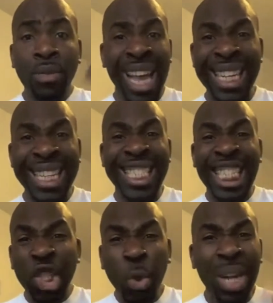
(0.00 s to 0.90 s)

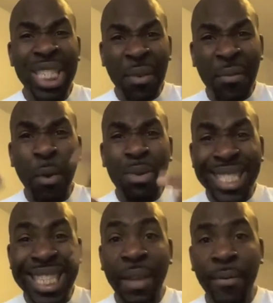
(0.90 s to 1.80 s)
energy 24
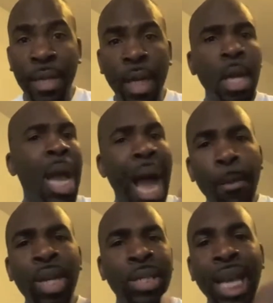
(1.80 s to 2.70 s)
7. I'm
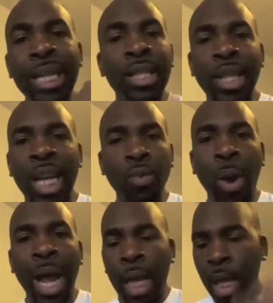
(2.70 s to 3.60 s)
always energized.
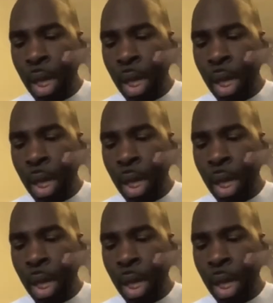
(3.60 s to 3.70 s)
Why?